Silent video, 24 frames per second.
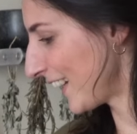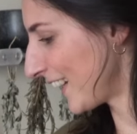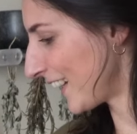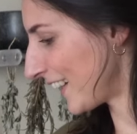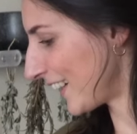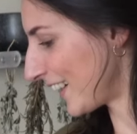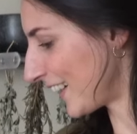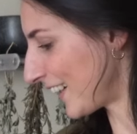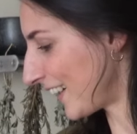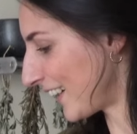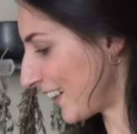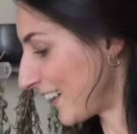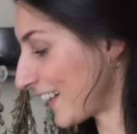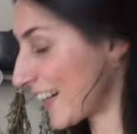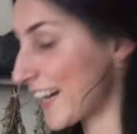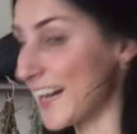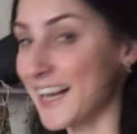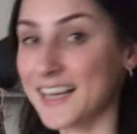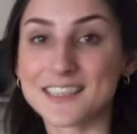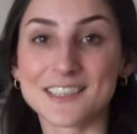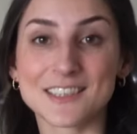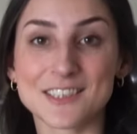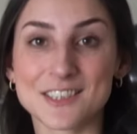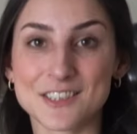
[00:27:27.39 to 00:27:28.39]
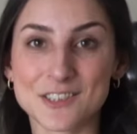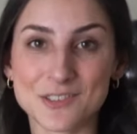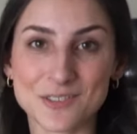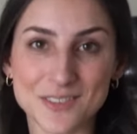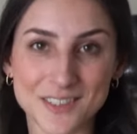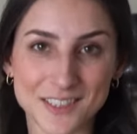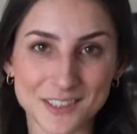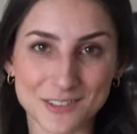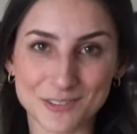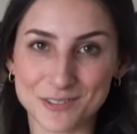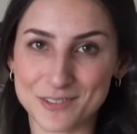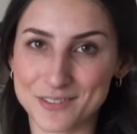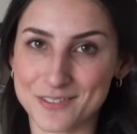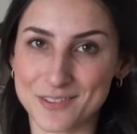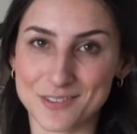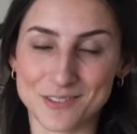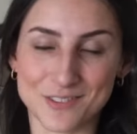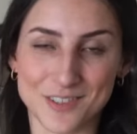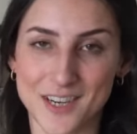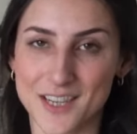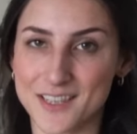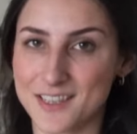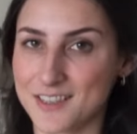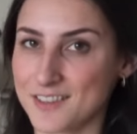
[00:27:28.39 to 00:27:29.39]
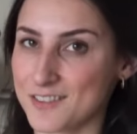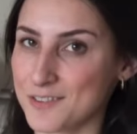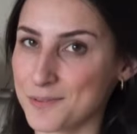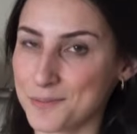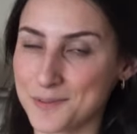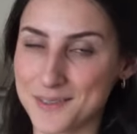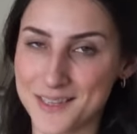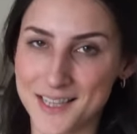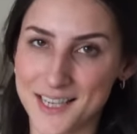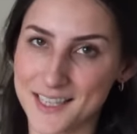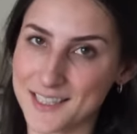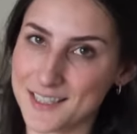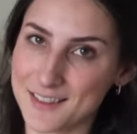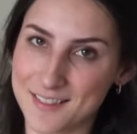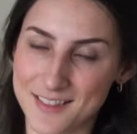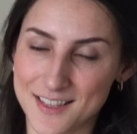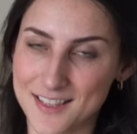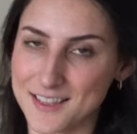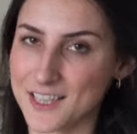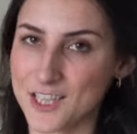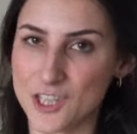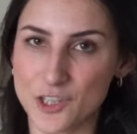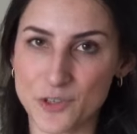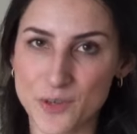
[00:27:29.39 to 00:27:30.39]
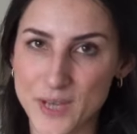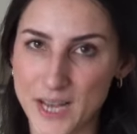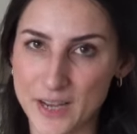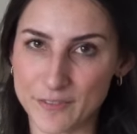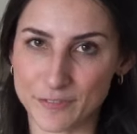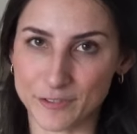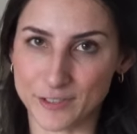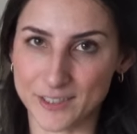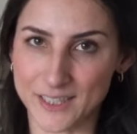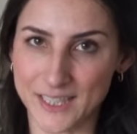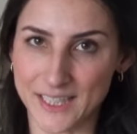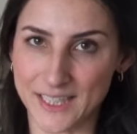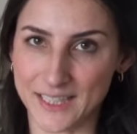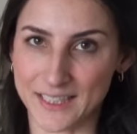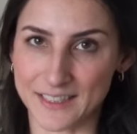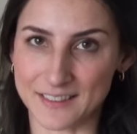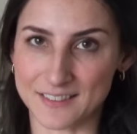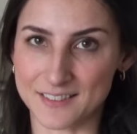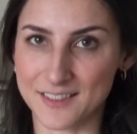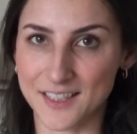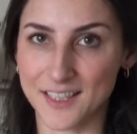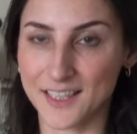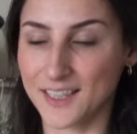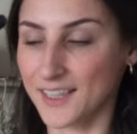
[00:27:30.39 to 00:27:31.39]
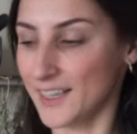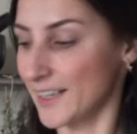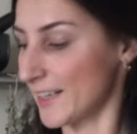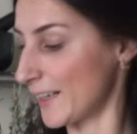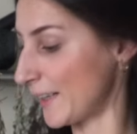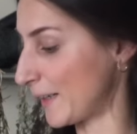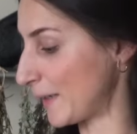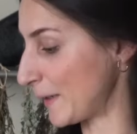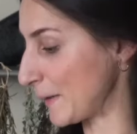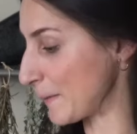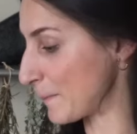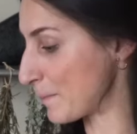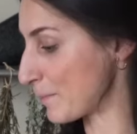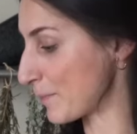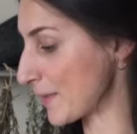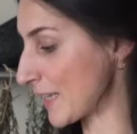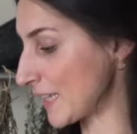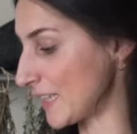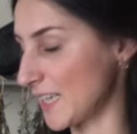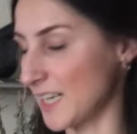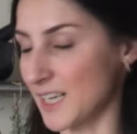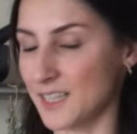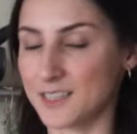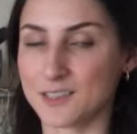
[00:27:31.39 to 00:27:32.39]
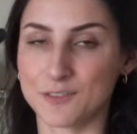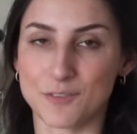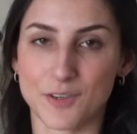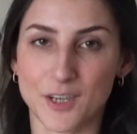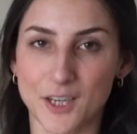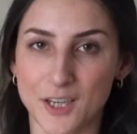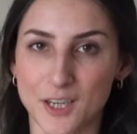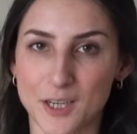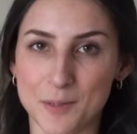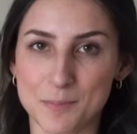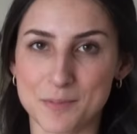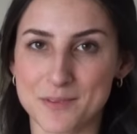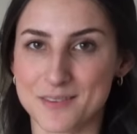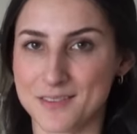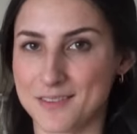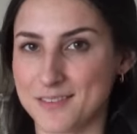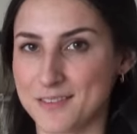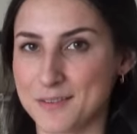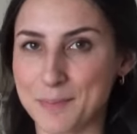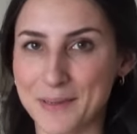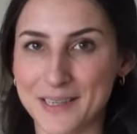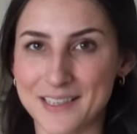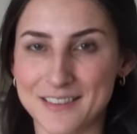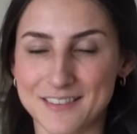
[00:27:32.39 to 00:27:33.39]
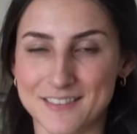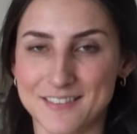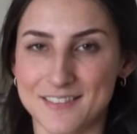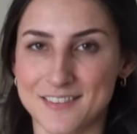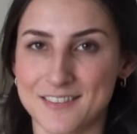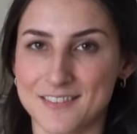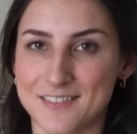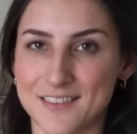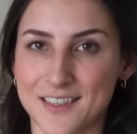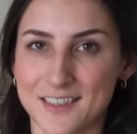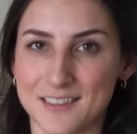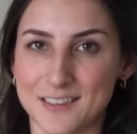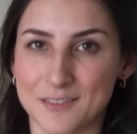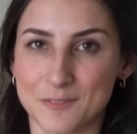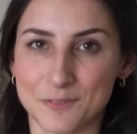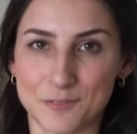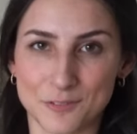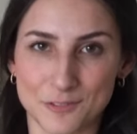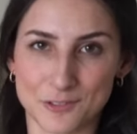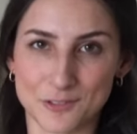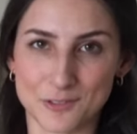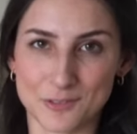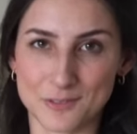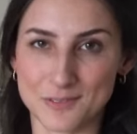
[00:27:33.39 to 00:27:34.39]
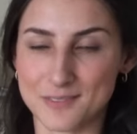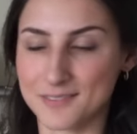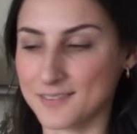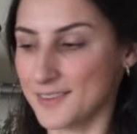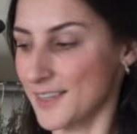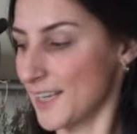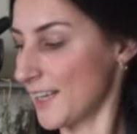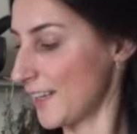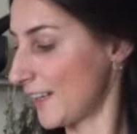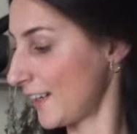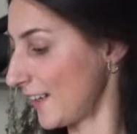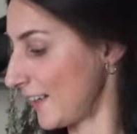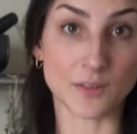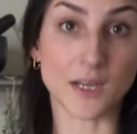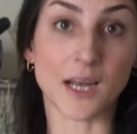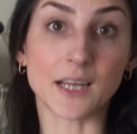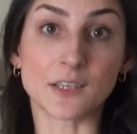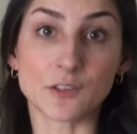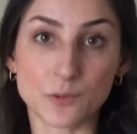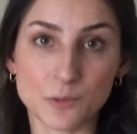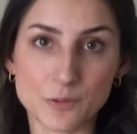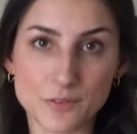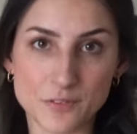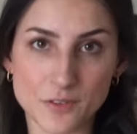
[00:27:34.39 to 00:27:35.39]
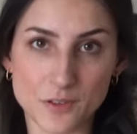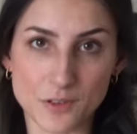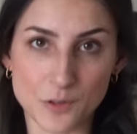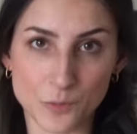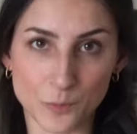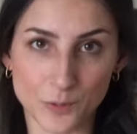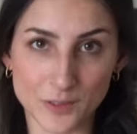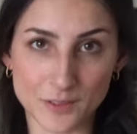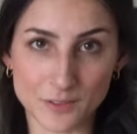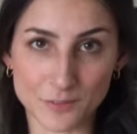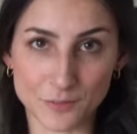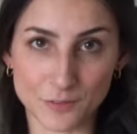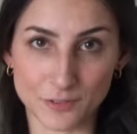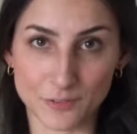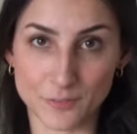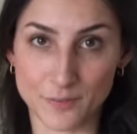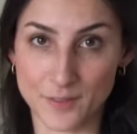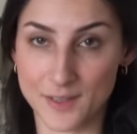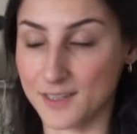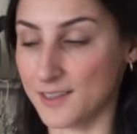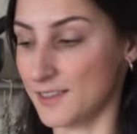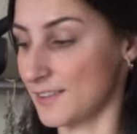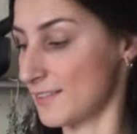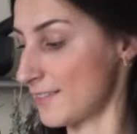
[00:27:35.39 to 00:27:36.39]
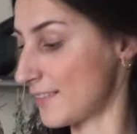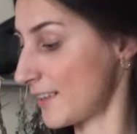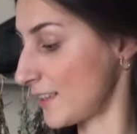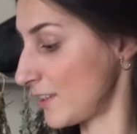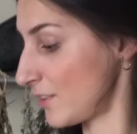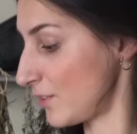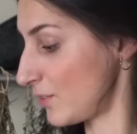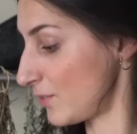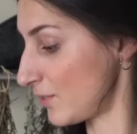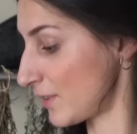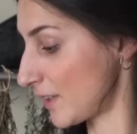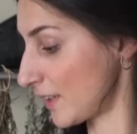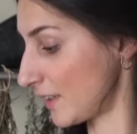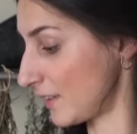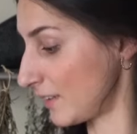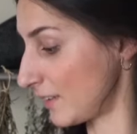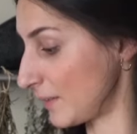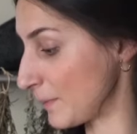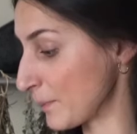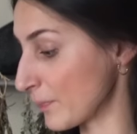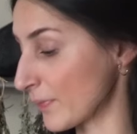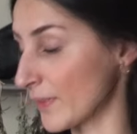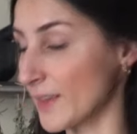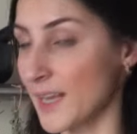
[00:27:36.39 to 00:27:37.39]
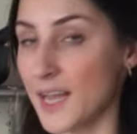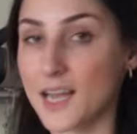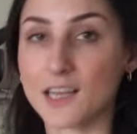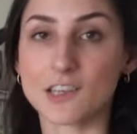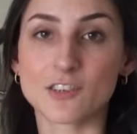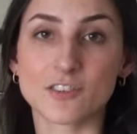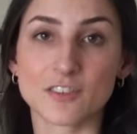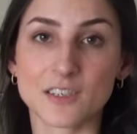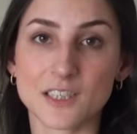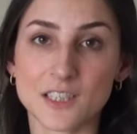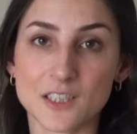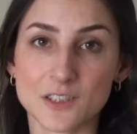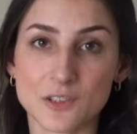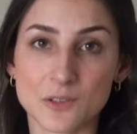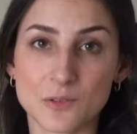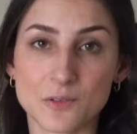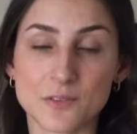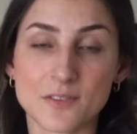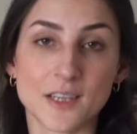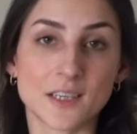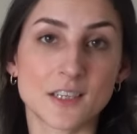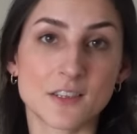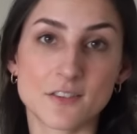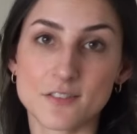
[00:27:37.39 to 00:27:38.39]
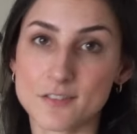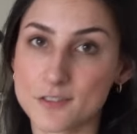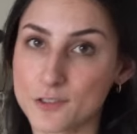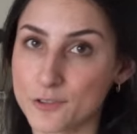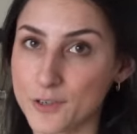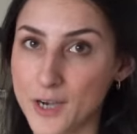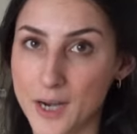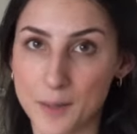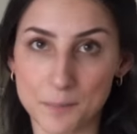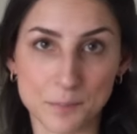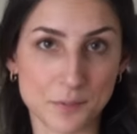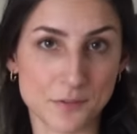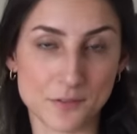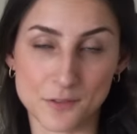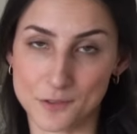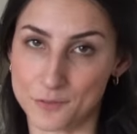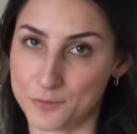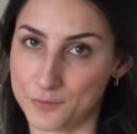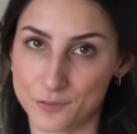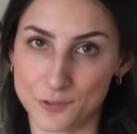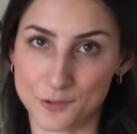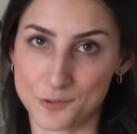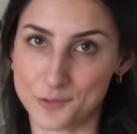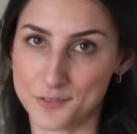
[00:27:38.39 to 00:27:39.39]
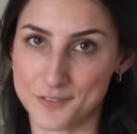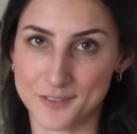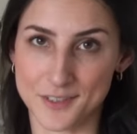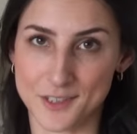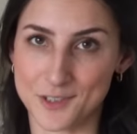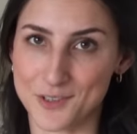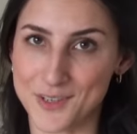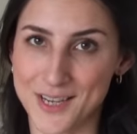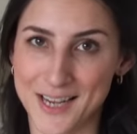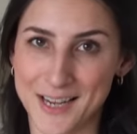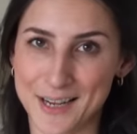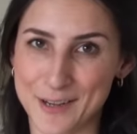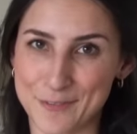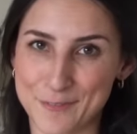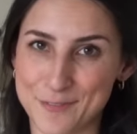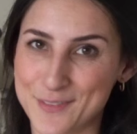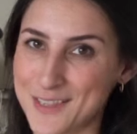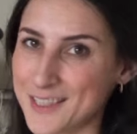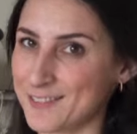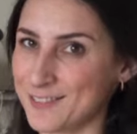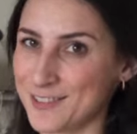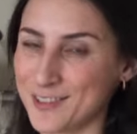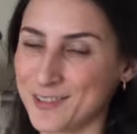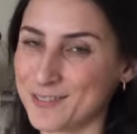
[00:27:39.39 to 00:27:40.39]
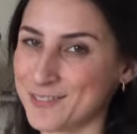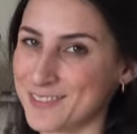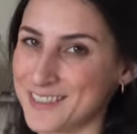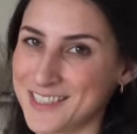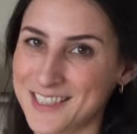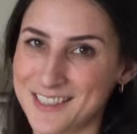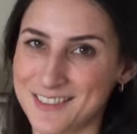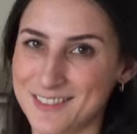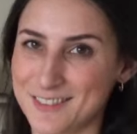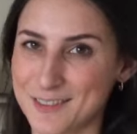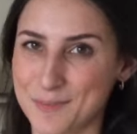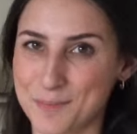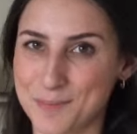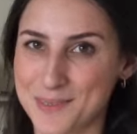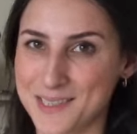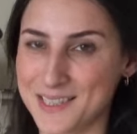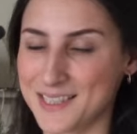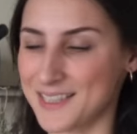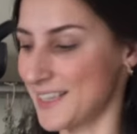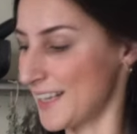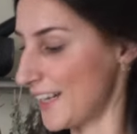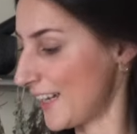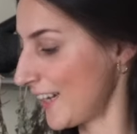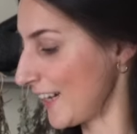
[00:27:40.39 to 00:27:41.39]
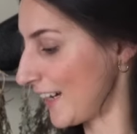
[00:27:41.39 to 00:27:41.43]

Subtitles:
And you can also try this with anything that you have on hand, any kind of herbs and spices and fruits. And also the wonderful thing is that you can actually use any scraps of fruits that you have. They don't need to be